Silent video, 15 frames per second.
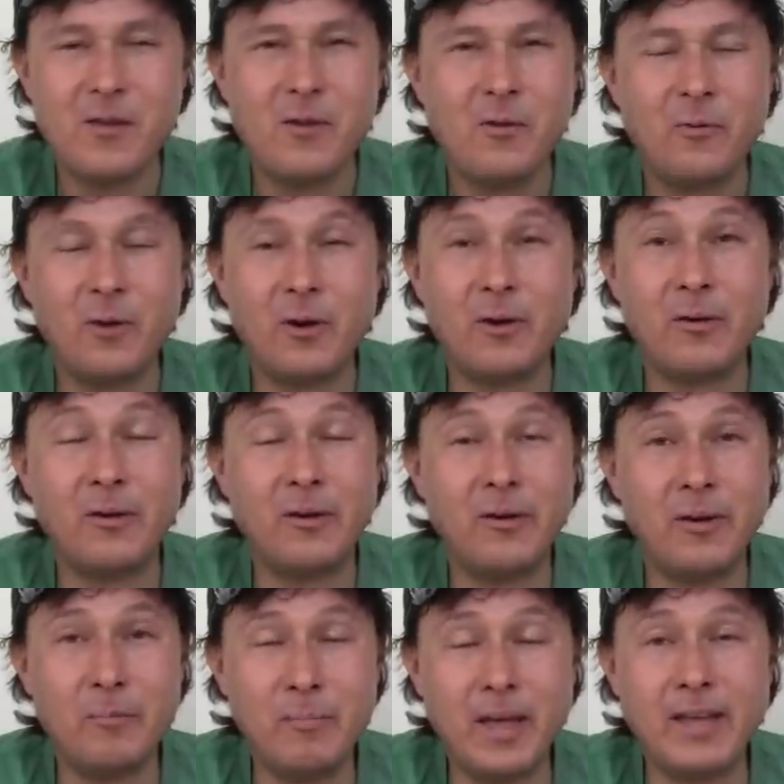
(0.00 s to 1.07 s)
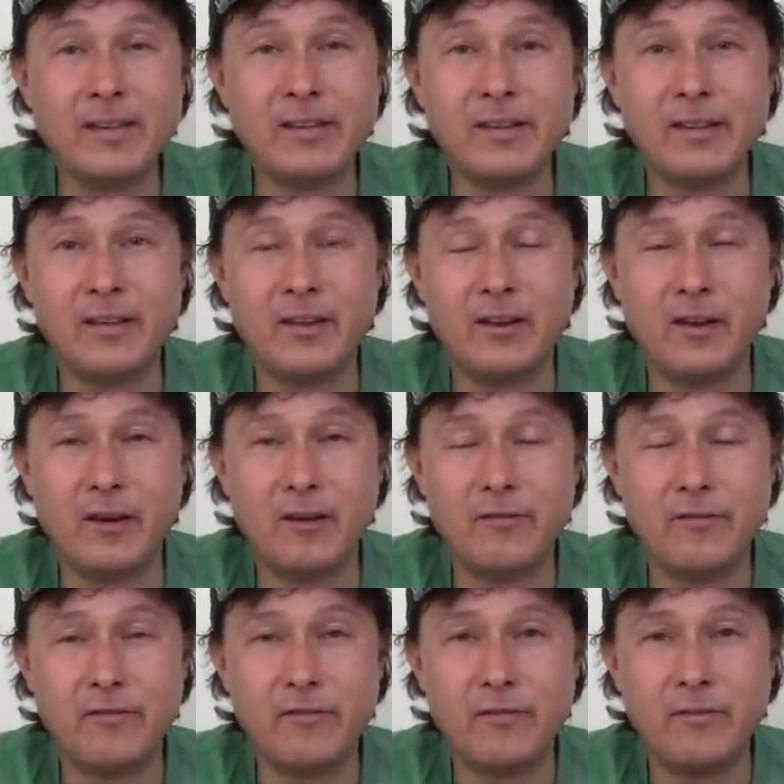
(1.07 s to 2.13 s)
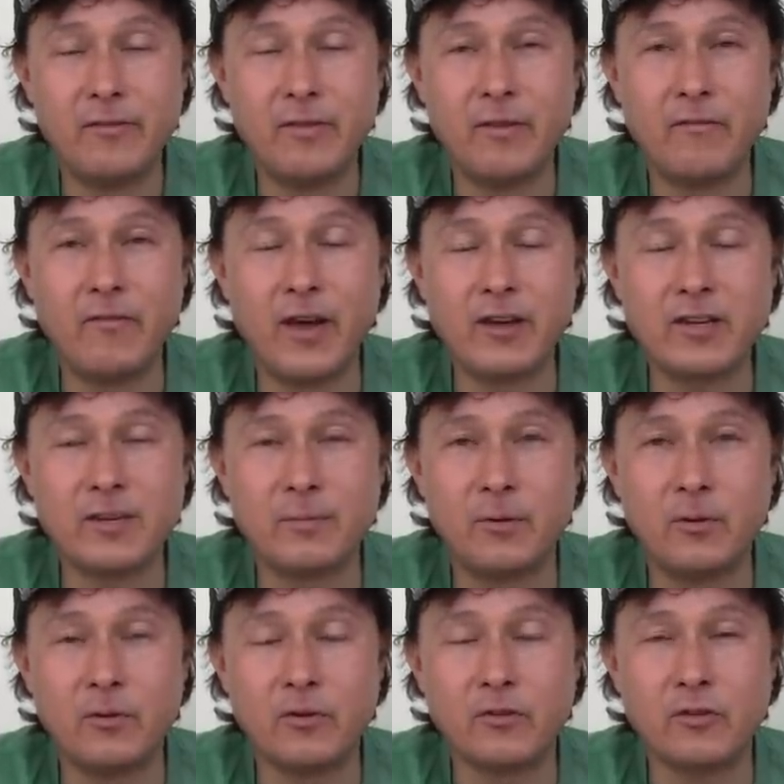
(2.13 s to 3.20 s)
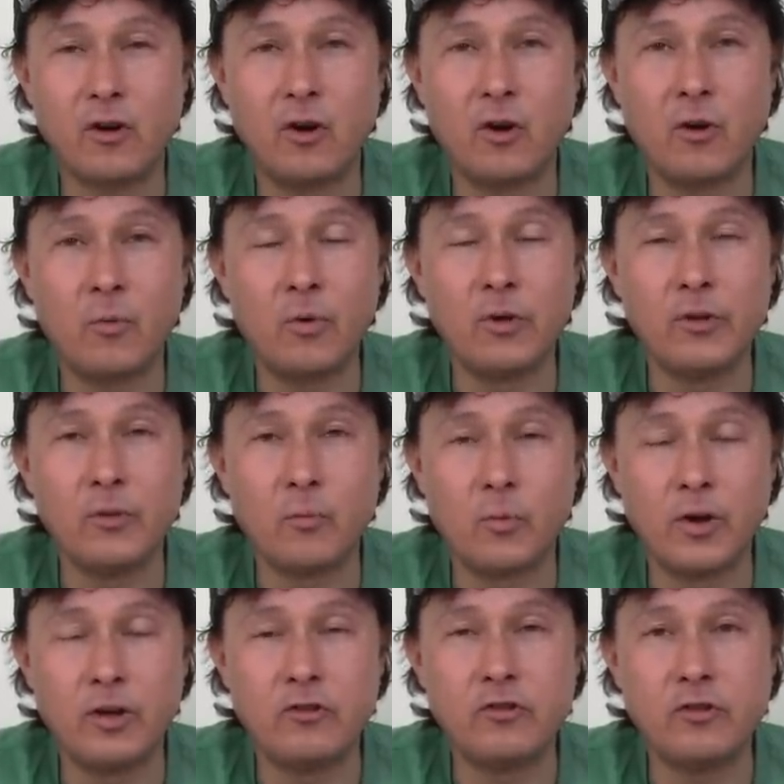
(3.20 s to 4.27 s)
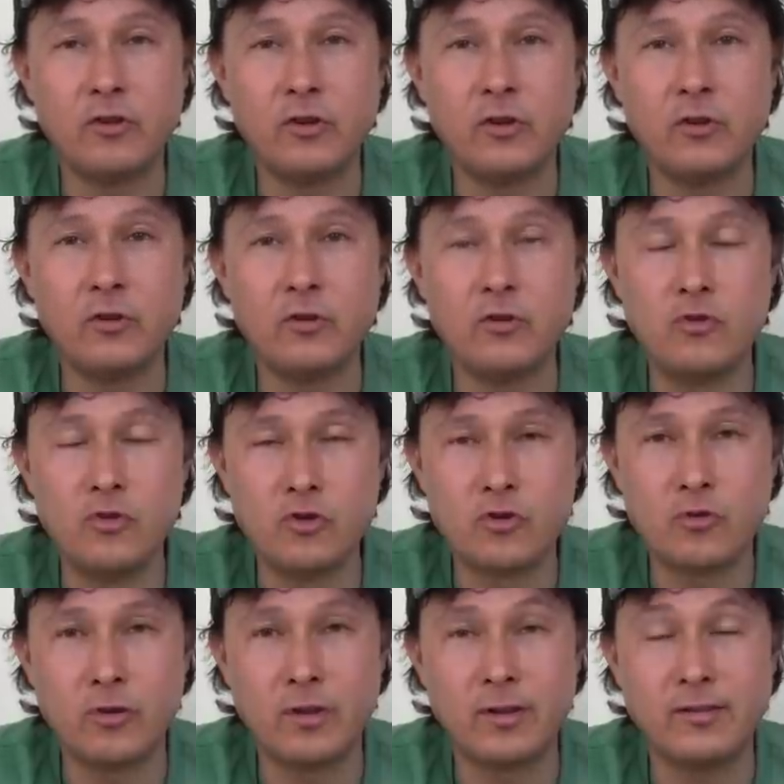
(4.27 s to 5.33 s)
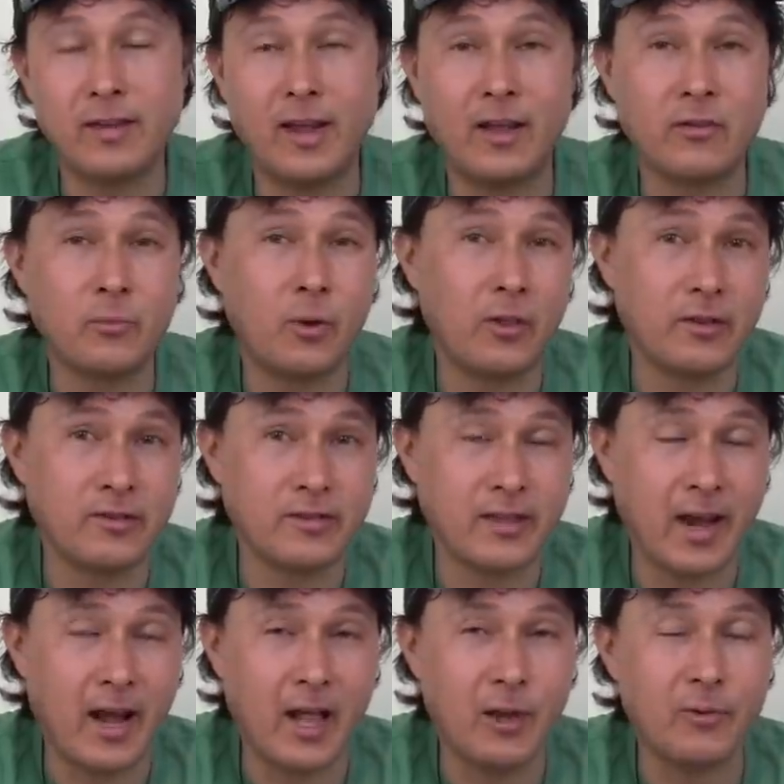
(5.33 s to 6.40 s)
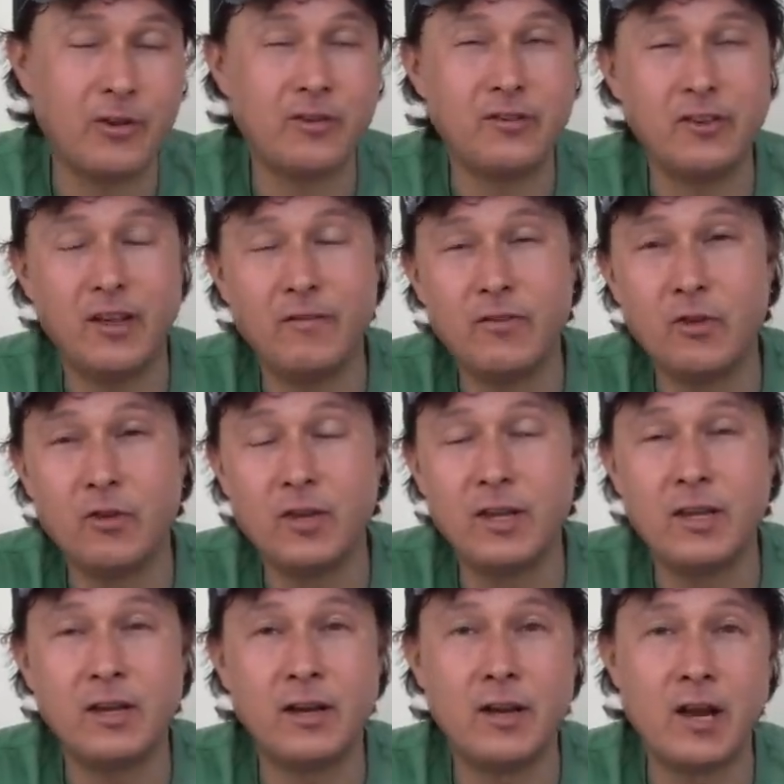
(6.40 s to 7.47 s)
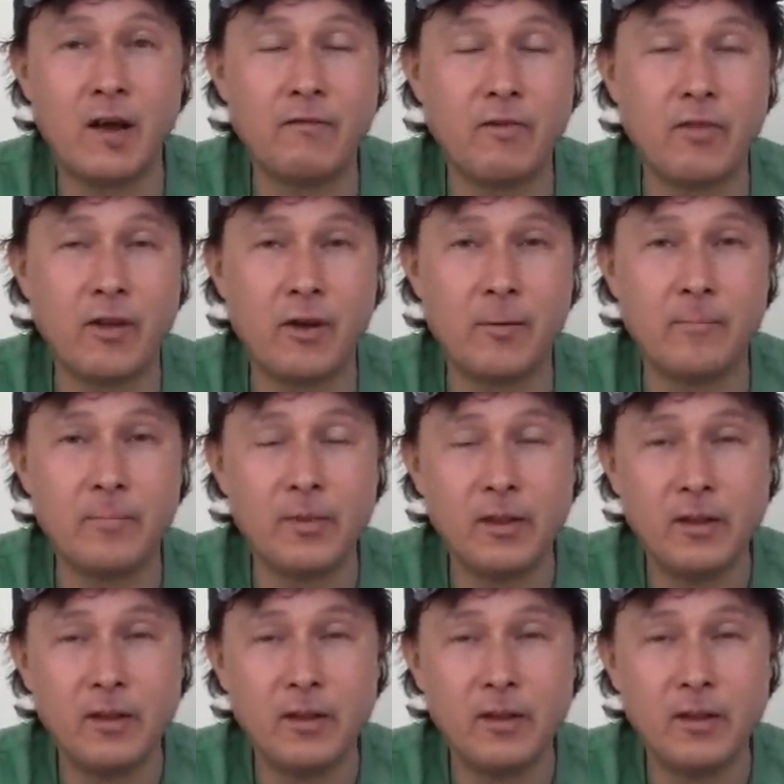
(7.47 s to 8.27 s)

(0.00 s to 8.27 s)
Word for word: Well, amazingly enough, the vegetables are really rich in nutrients as well as calories if you eat enough of them.